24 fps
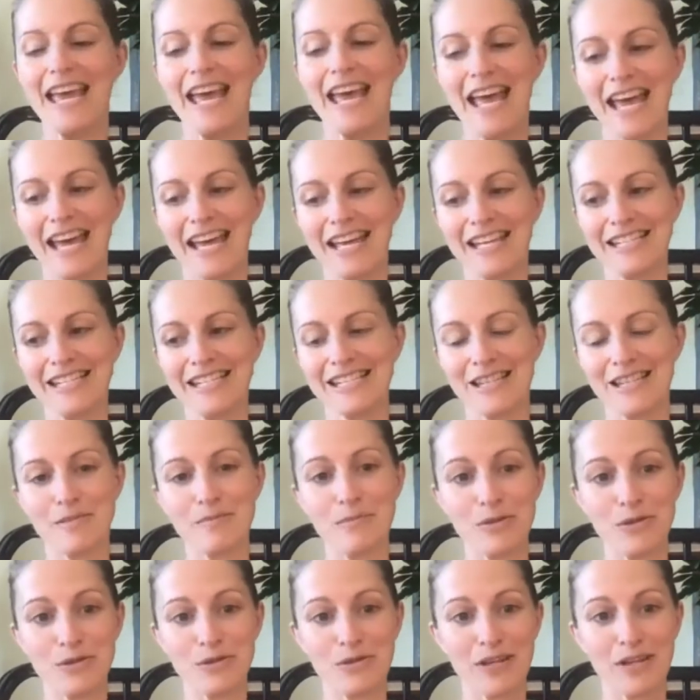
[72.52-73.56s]
And the
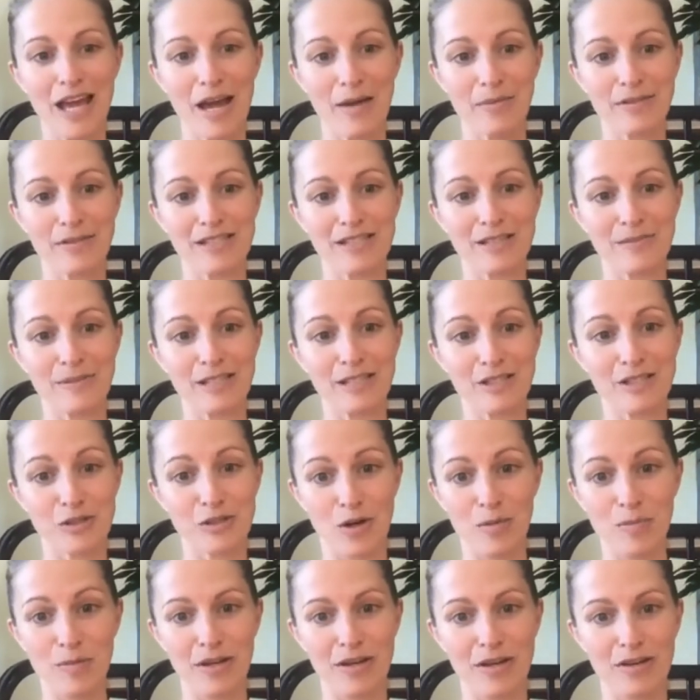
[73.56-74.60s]
moon happens to be in
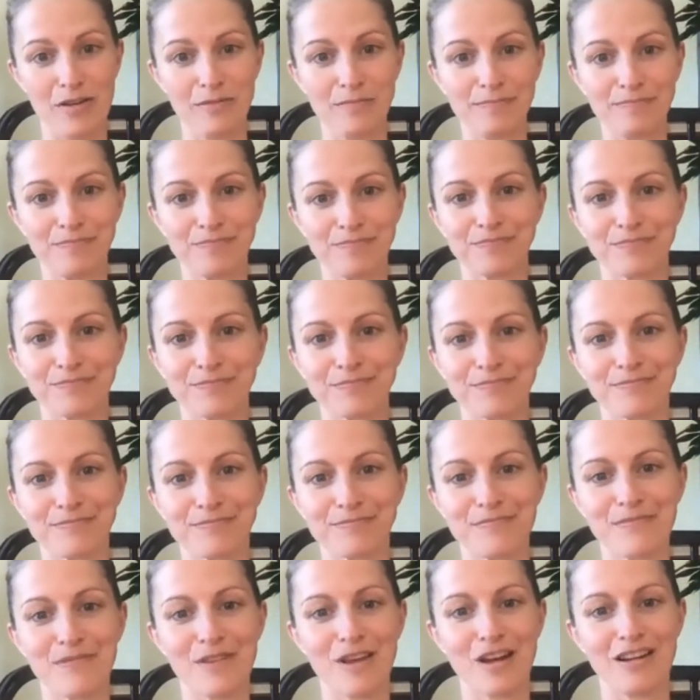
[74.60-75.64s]
Scorpio.
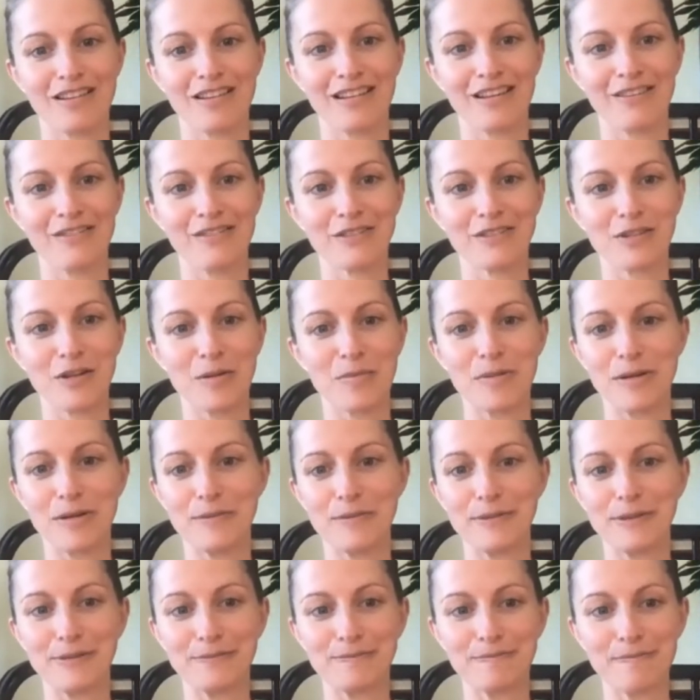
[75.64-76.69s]
Gotta love the Scorpio
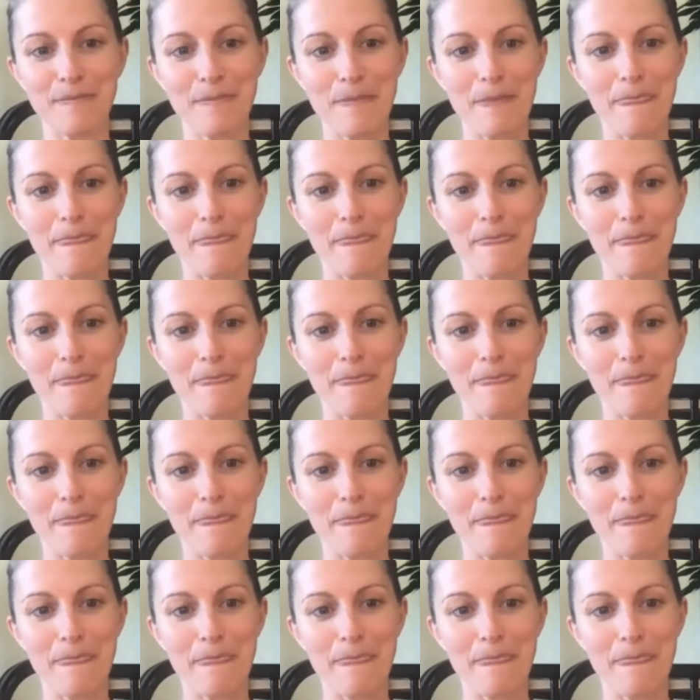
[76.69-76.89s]
moon.